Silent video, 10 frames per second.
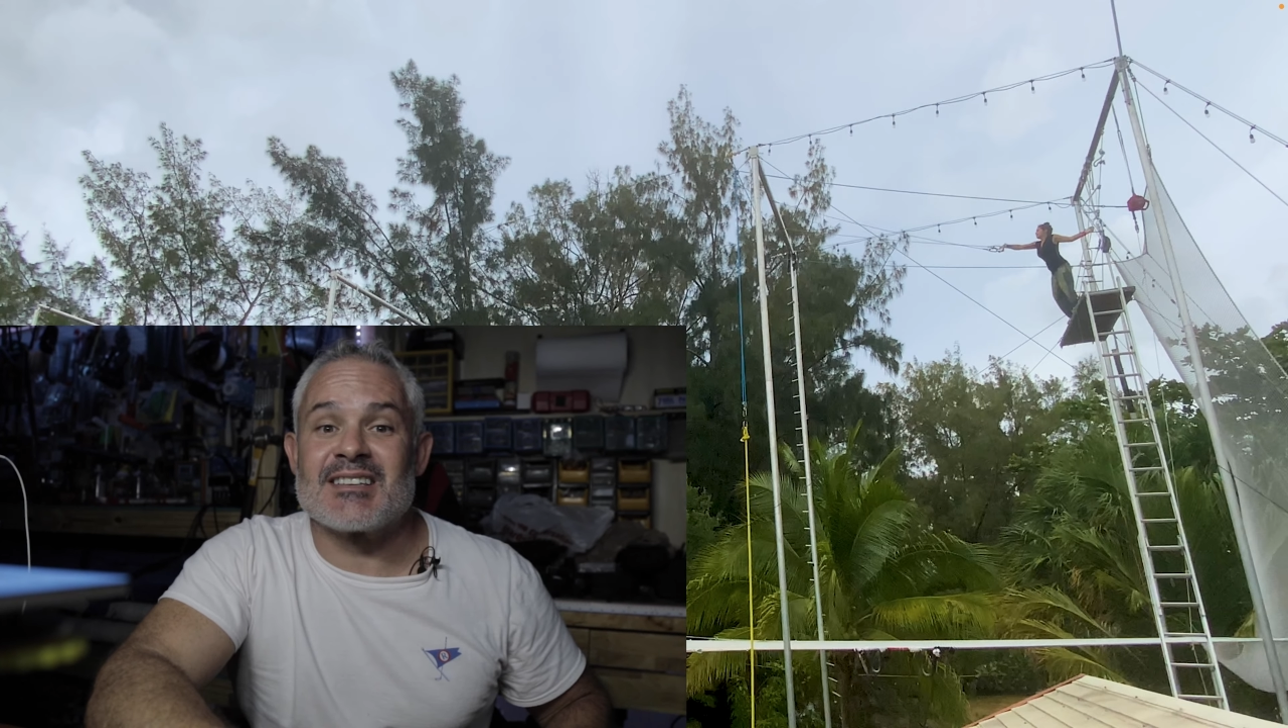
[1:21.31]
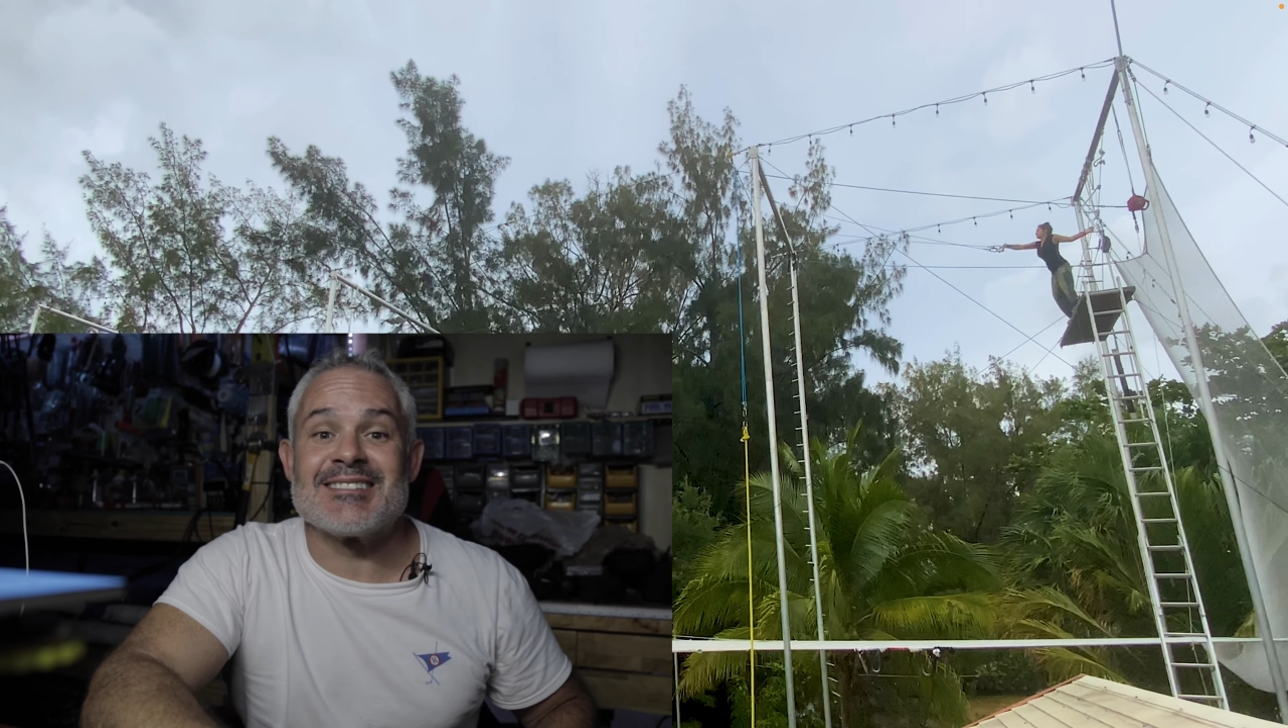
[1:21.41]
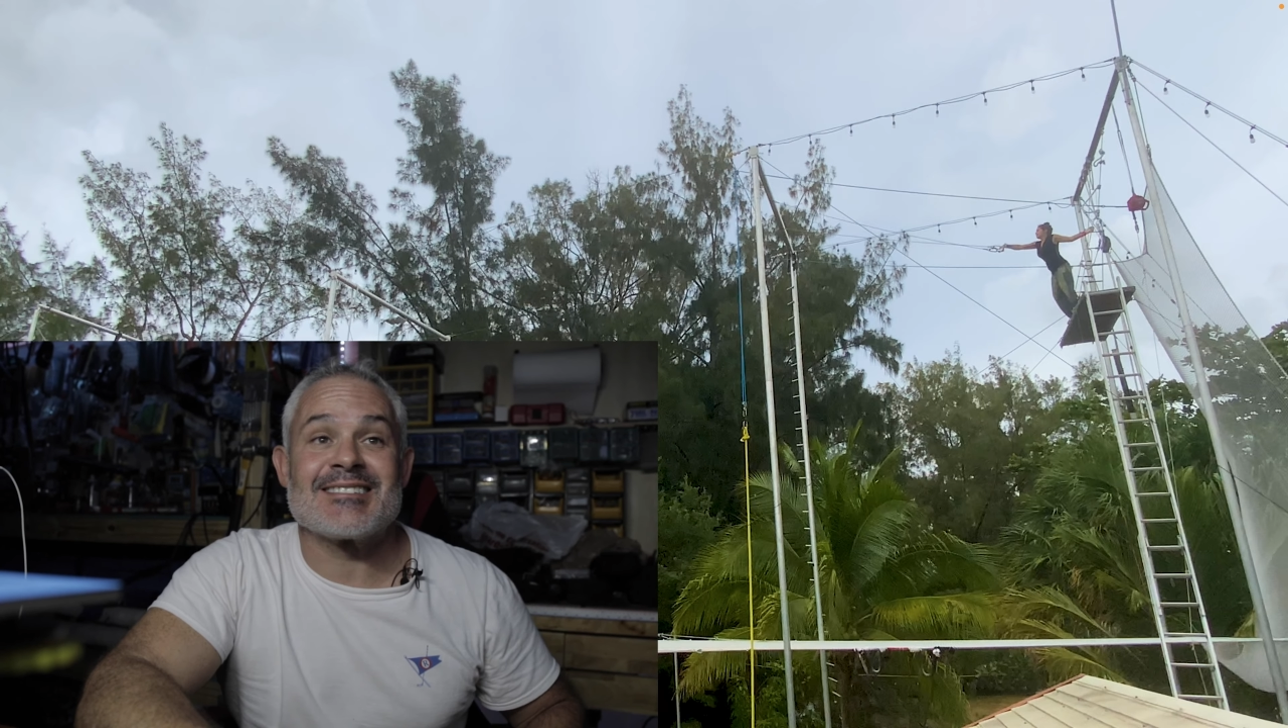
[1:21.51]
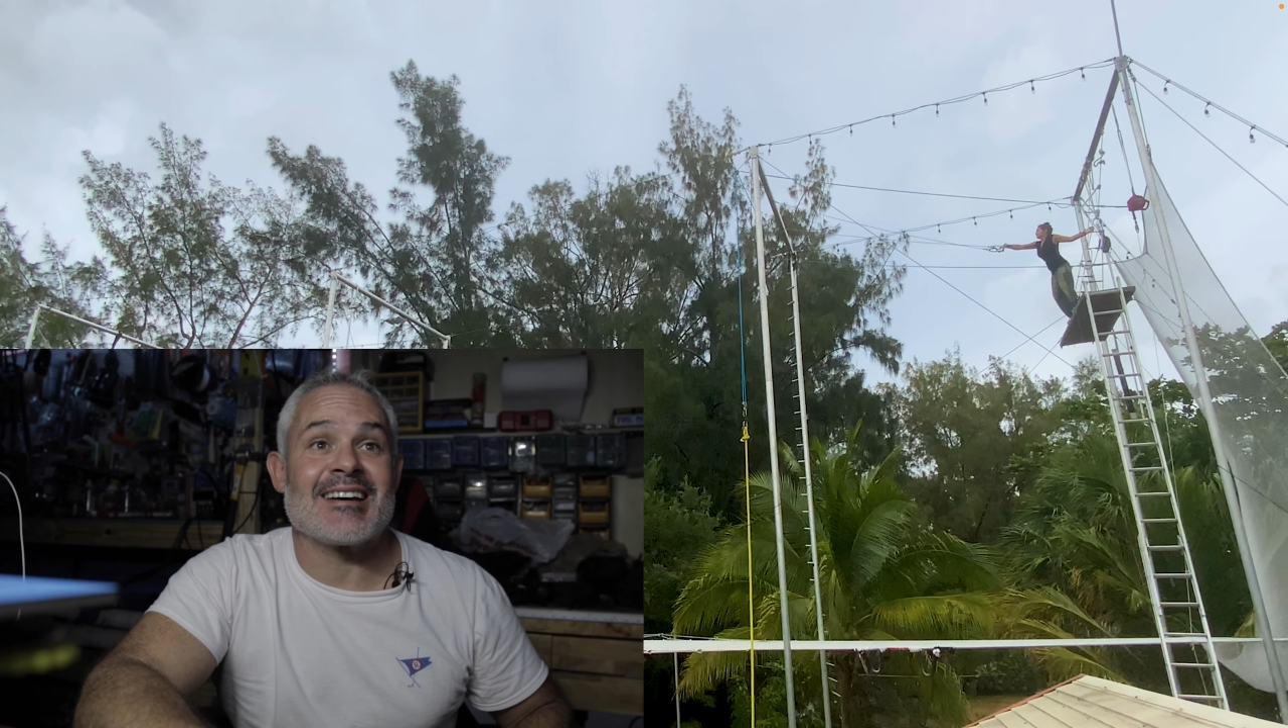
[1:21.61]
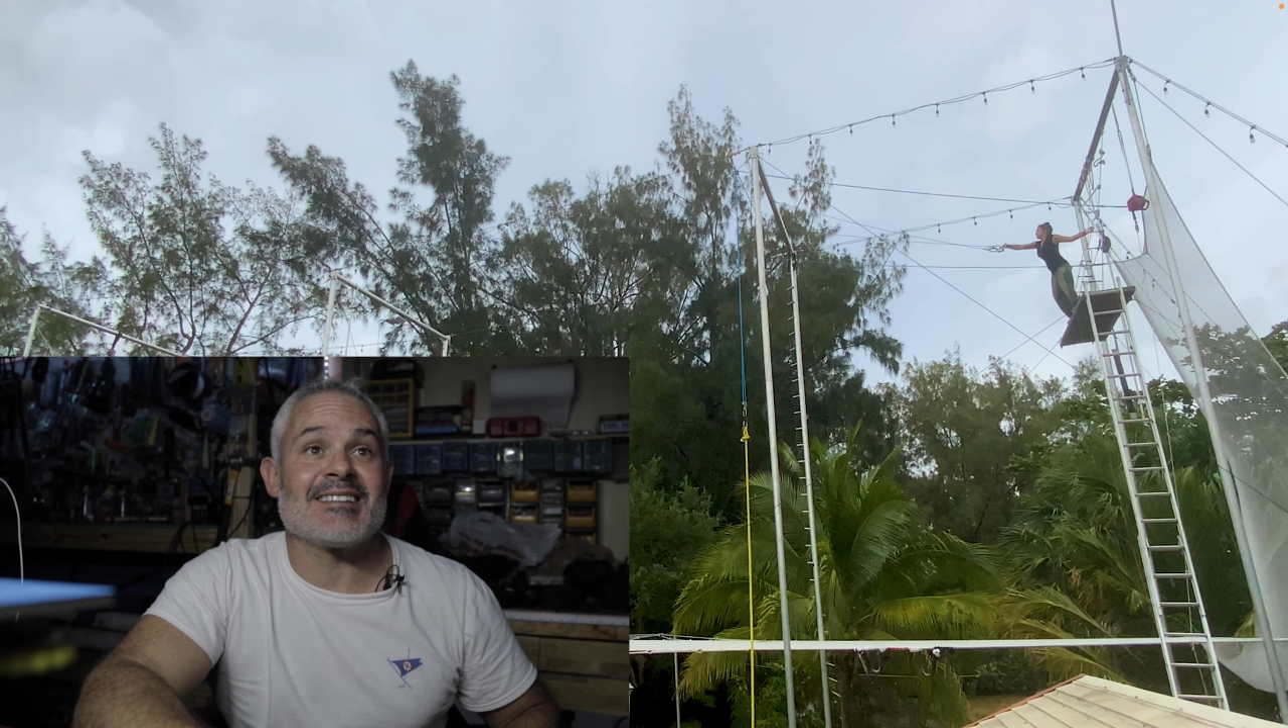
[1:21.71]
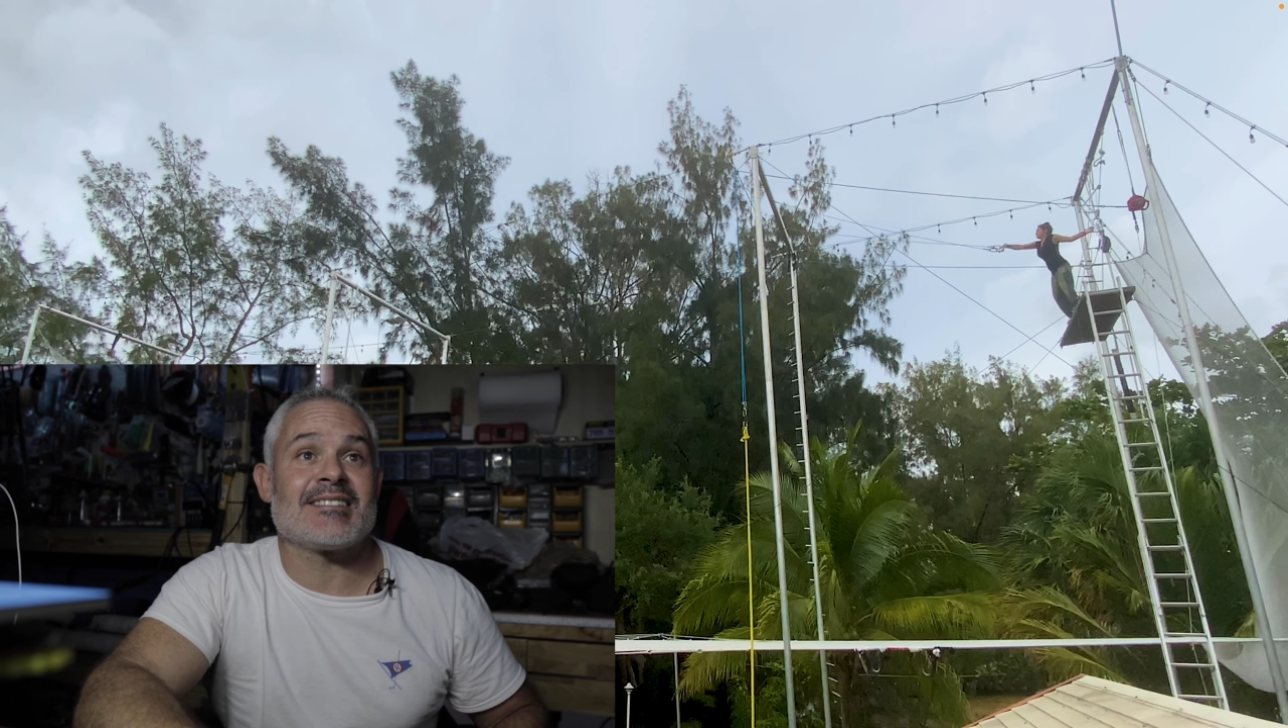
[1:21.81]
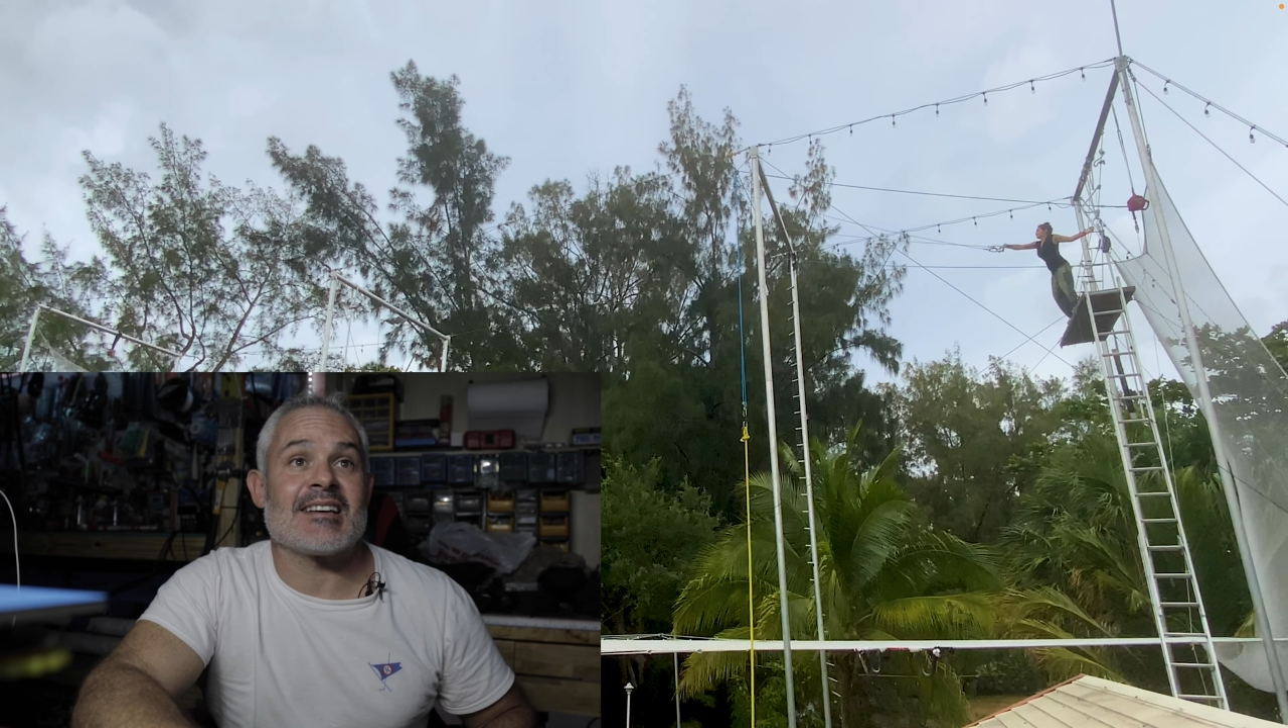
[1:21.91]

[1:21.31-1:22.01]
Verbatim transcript: concise